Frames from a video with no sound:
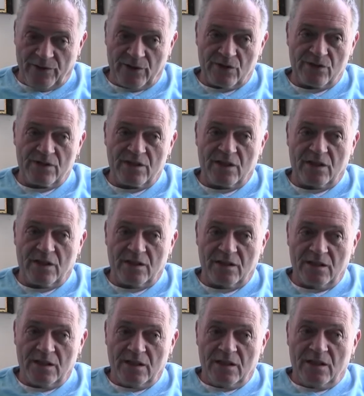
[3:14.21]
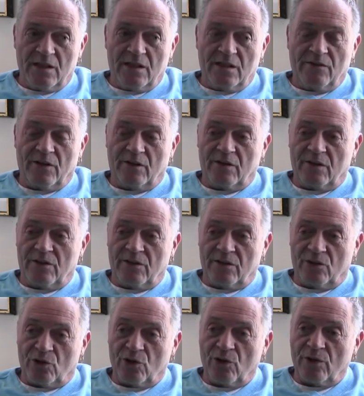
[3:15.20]
There's uh, the
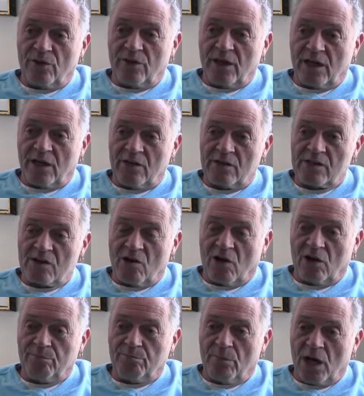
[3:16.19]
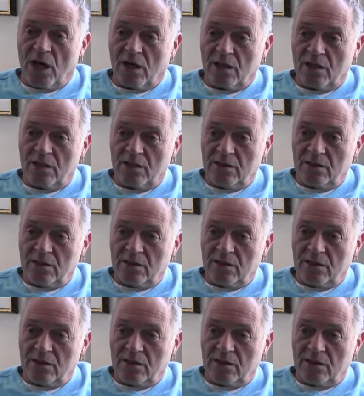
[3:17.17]
the earth there is called muck.